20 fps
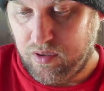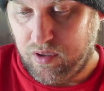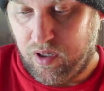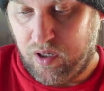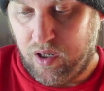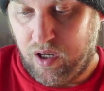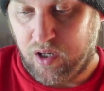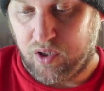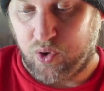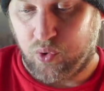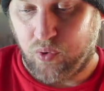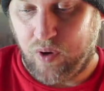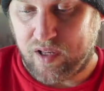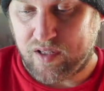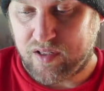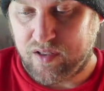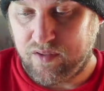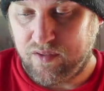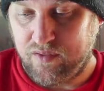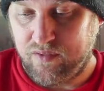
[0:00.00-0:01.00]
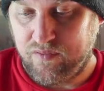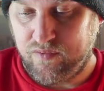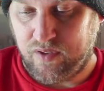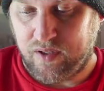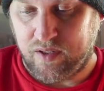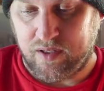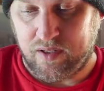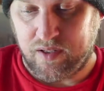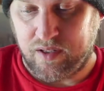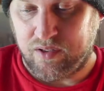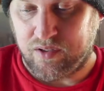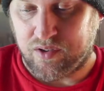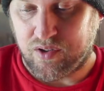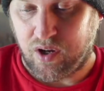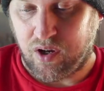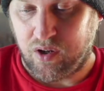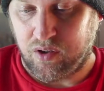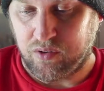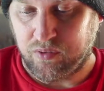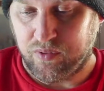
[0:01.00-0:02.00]
Aggressive,
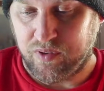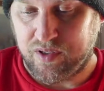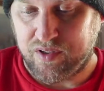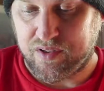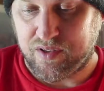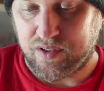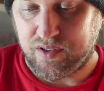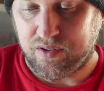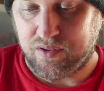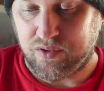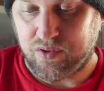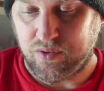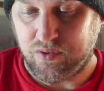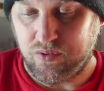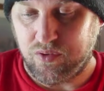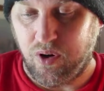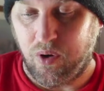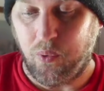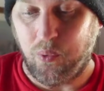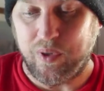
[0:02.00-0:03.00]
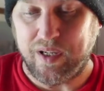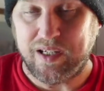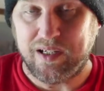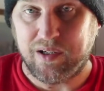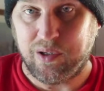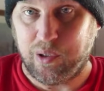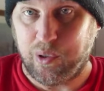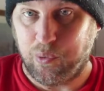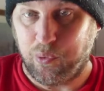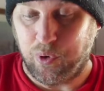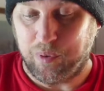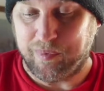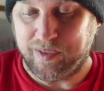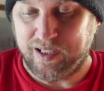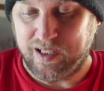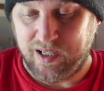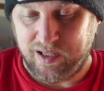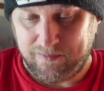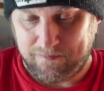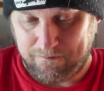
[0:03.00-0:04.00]
intolerant to weak
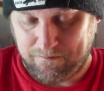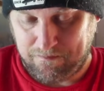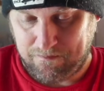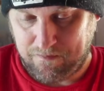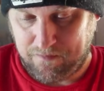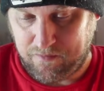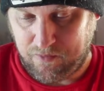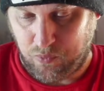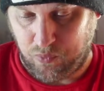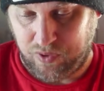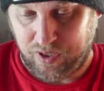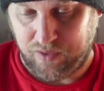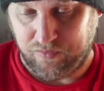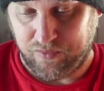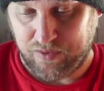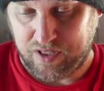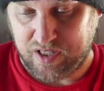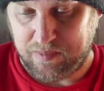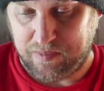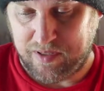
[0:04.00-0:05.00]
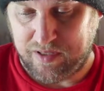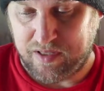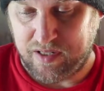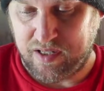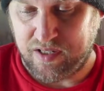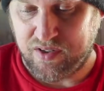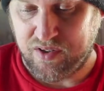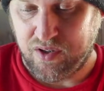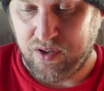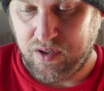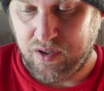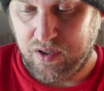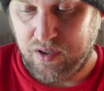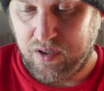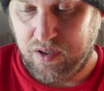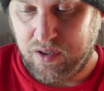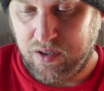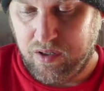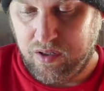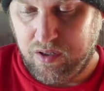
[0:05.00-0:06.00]
woman, whatever the species.
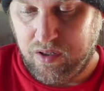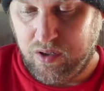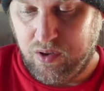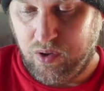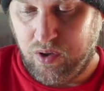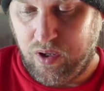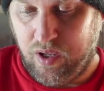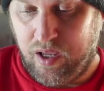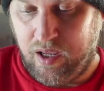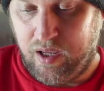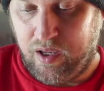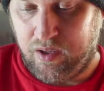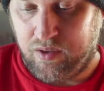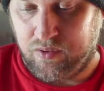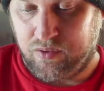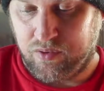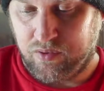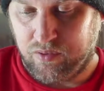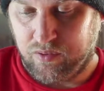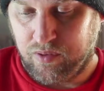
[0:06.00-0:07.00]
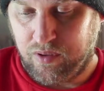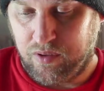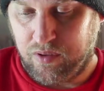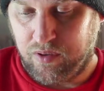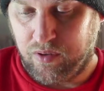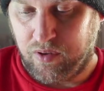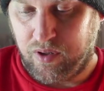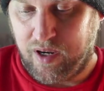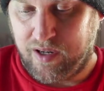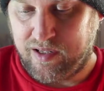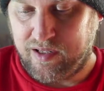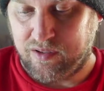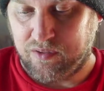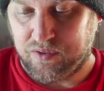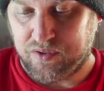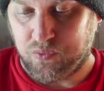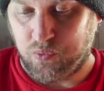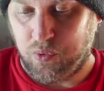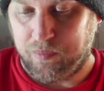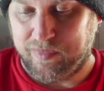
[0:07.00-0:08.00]
And her ideal
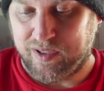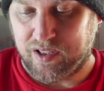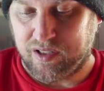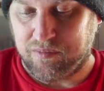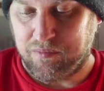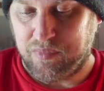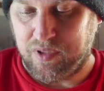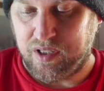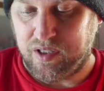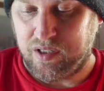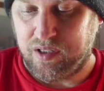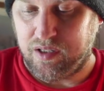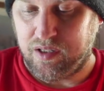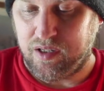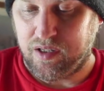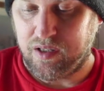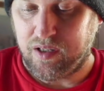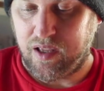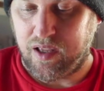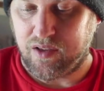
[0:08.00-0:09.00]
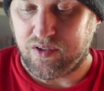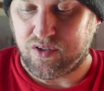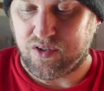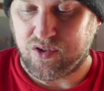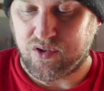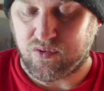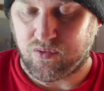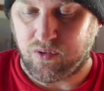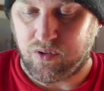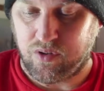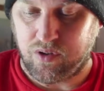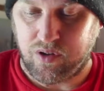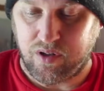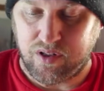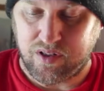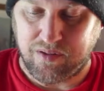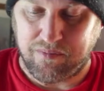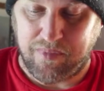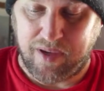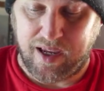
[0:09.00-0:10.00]
of a woman can be as strong
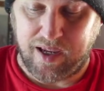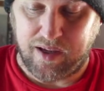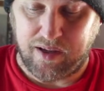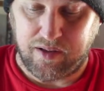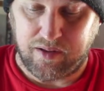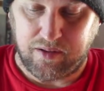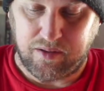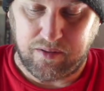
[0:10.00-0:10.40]
as a man.